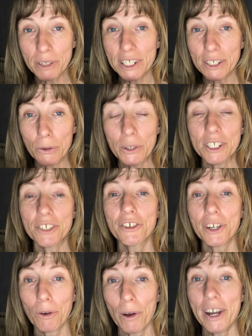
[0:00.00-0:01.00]
but it's going to
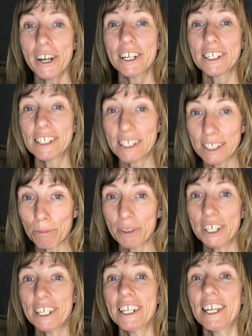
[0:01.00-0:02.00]
require
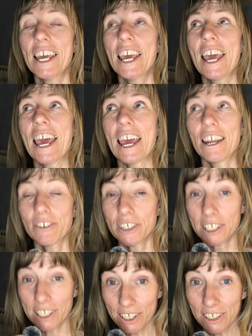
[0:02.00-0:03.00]
discipline and
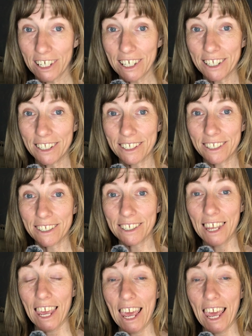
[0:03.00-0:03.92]
resilience.